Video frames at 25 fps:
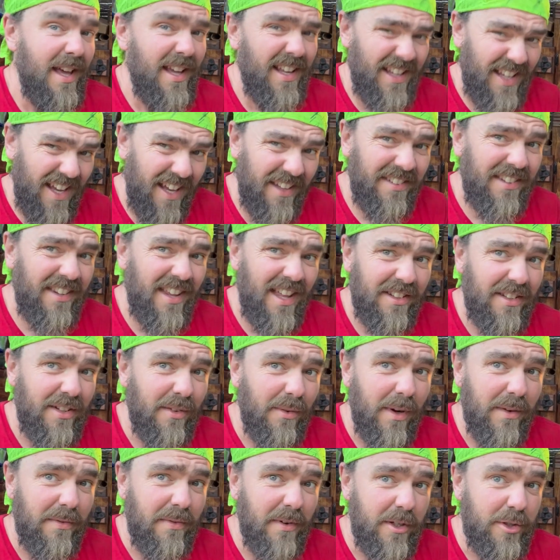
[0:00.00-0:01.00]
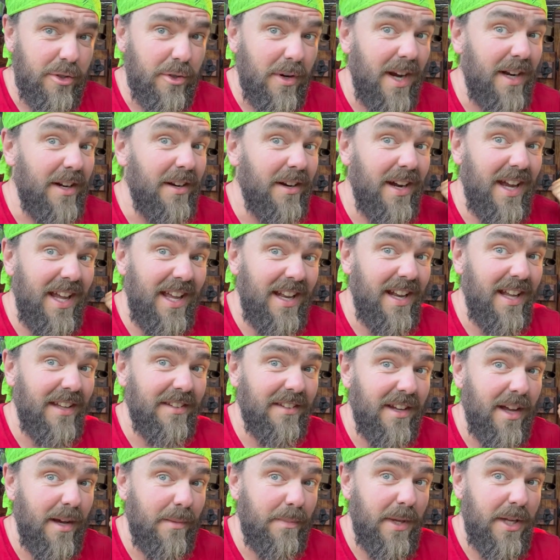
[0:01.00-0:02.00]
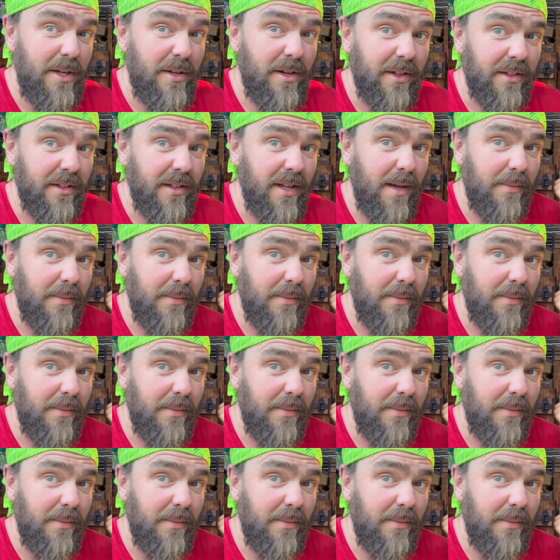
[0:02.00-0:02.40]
Yes, that's a refrigerator. It has not been hooked